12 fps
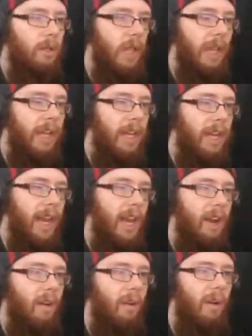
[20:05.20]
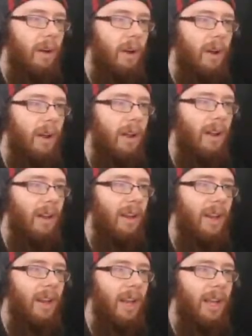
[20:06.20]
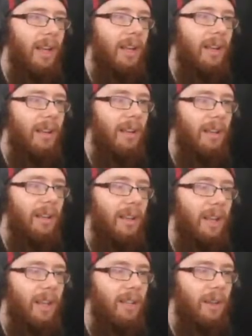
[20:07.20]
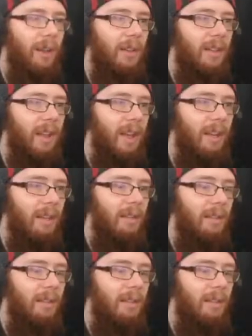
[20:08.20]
And now, like, it's all done.